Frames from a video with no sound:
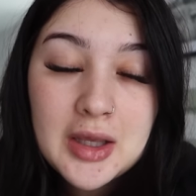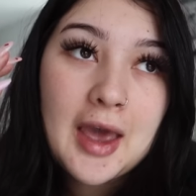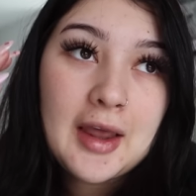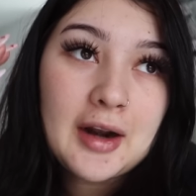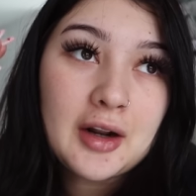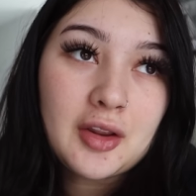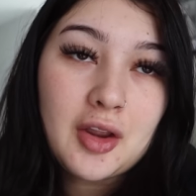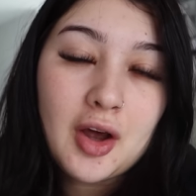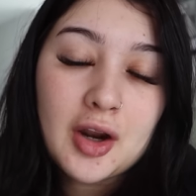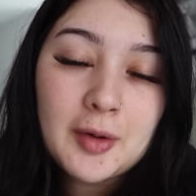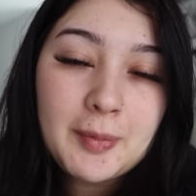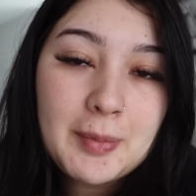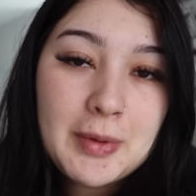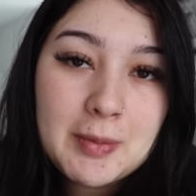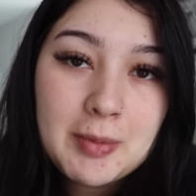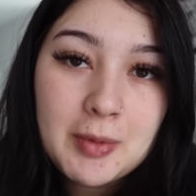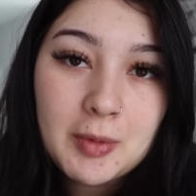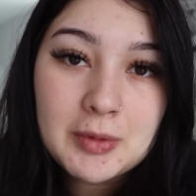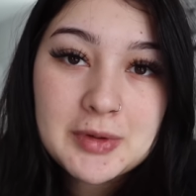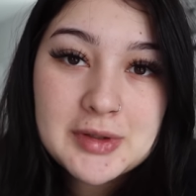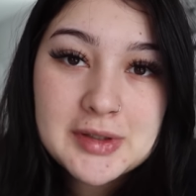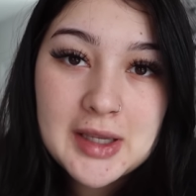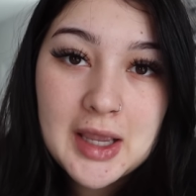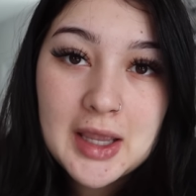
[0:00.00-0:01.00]
And a lot of people
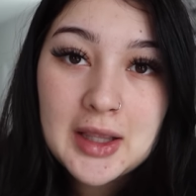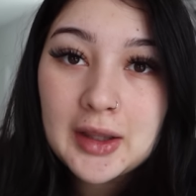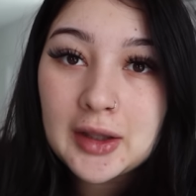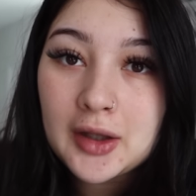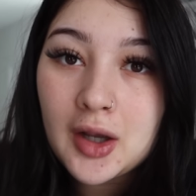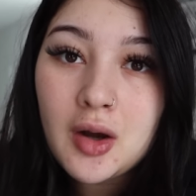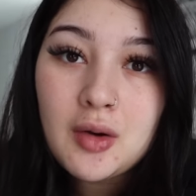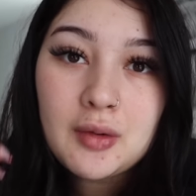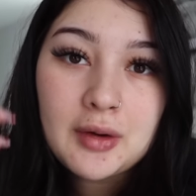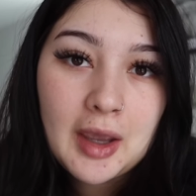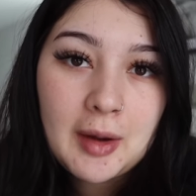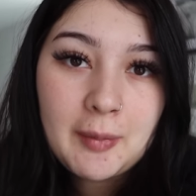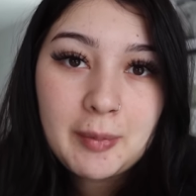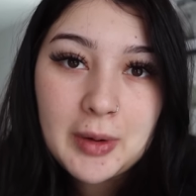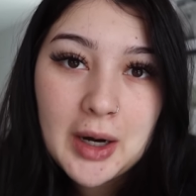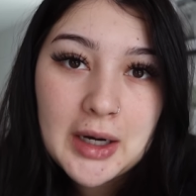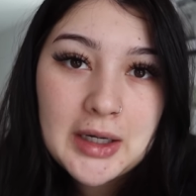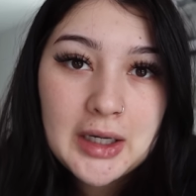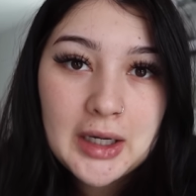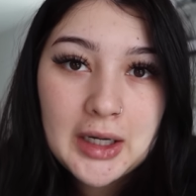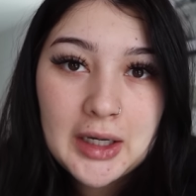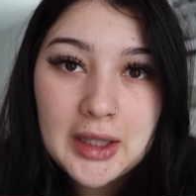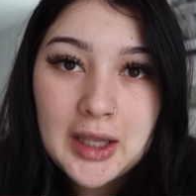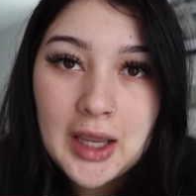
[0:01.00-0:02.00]
were saying like, oh, get
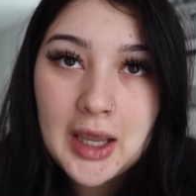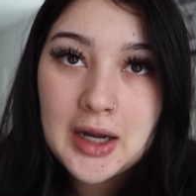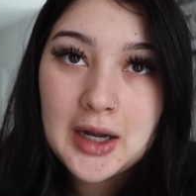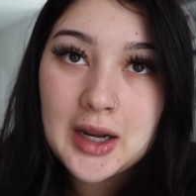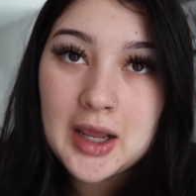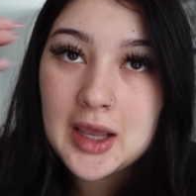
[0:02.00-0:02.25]
pregnant again.